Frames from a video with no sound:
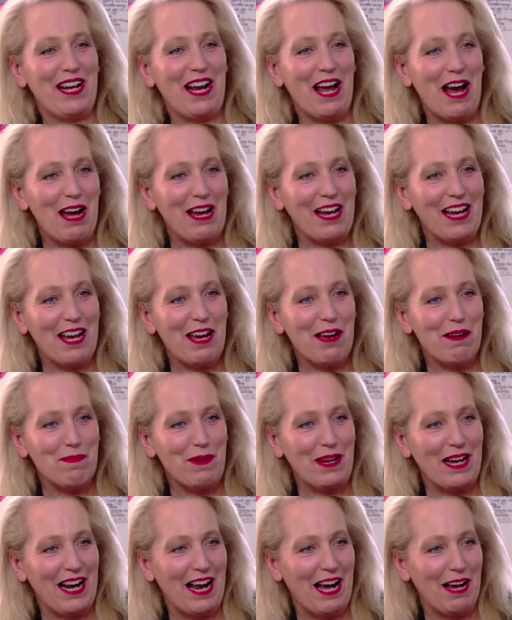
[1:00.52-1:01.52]
Can like, you imagine?
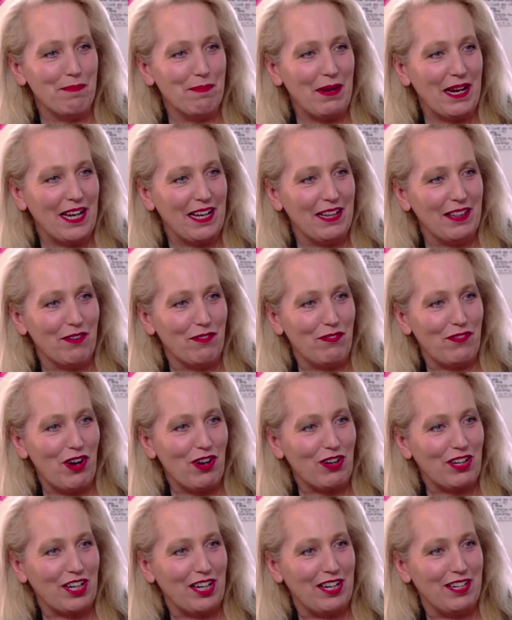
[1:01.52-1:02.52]
It'd be like the
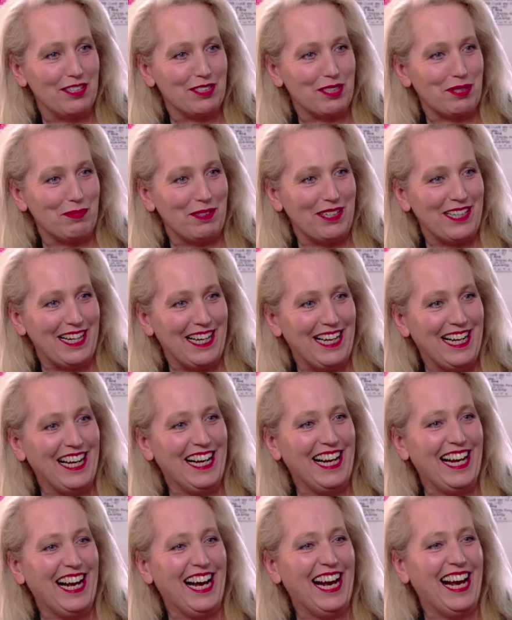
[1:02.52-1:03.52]
fuckers.
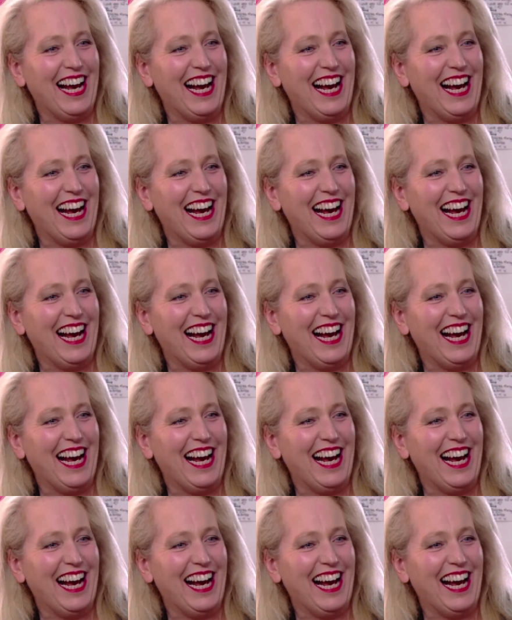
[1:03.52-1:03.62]
Well,